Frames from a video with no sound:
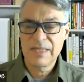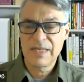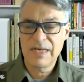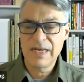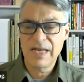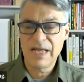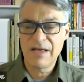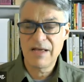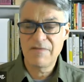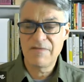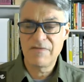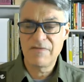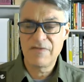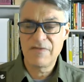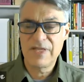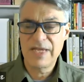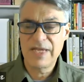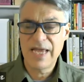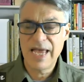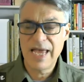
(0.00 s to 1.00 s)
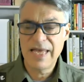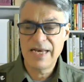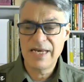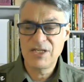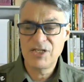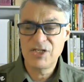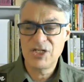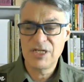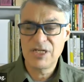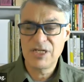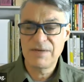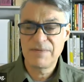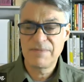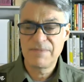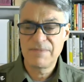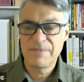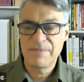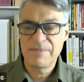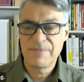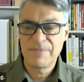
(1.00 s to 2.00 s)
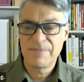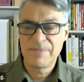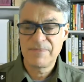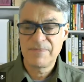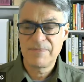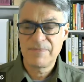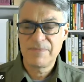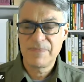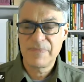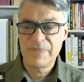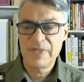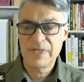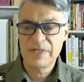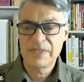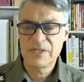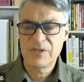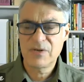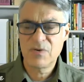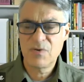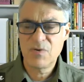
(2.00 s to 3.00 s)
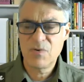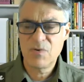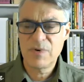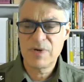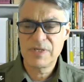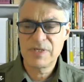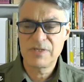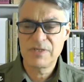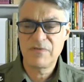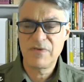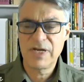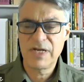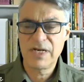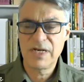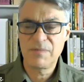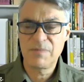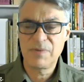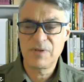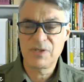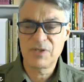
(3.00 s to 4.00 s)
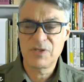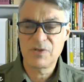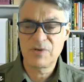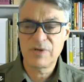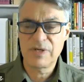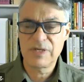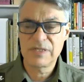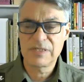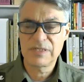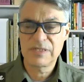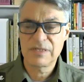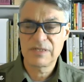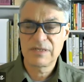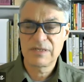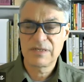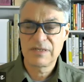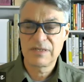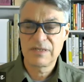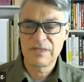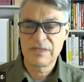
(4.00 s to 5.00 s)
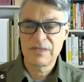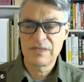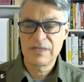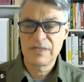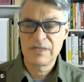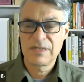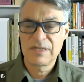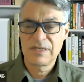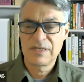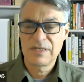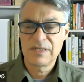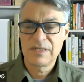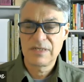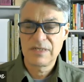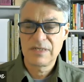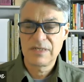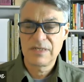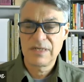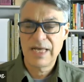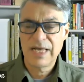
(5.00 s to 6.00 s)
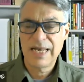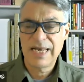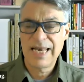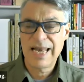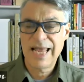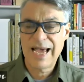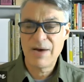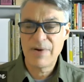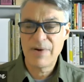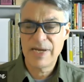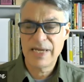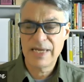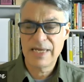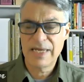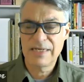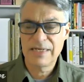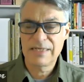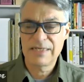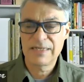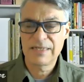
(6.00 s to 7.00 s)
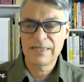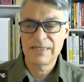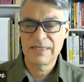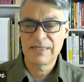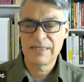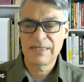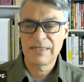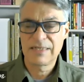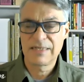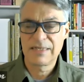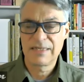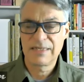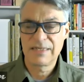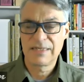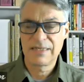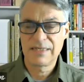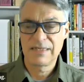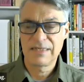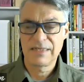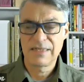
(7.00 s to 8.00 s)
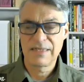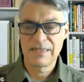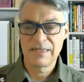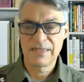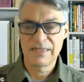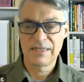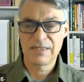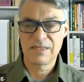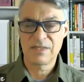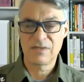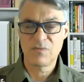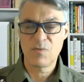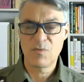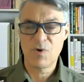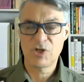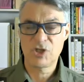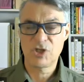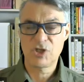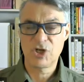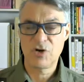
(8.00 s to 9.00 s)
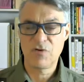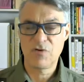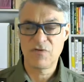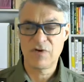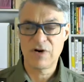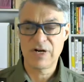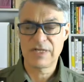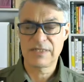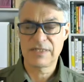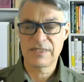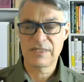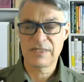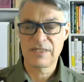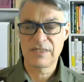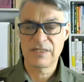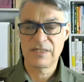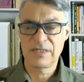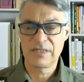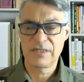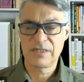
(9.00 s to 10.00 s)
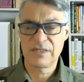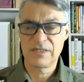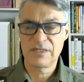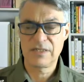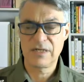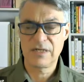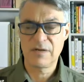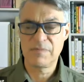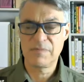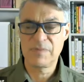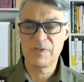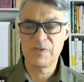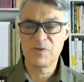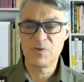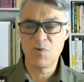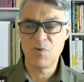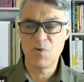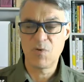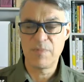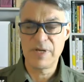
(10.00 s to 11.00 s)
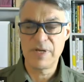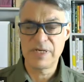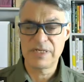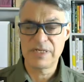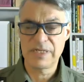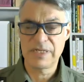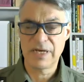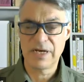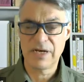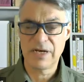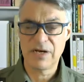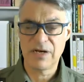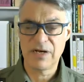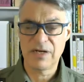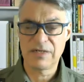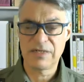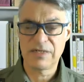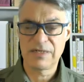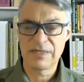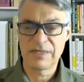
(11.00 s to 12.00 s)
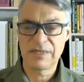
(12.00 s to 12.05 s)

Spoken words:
the love, the energy that's always available to us, allowing it to wash over us, absorb into the heart.